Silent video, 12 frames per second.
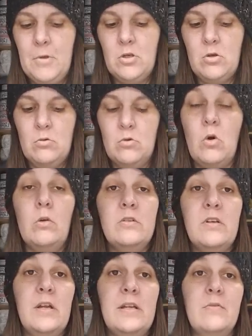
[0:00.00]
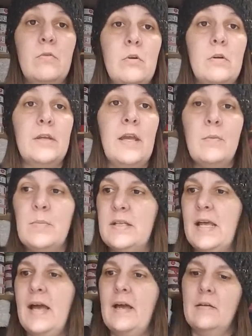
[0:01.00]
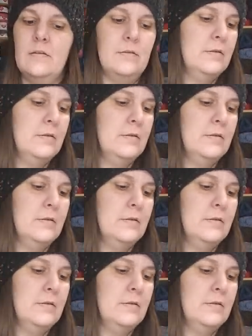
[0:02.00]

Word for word: So $1.74, can't beat that.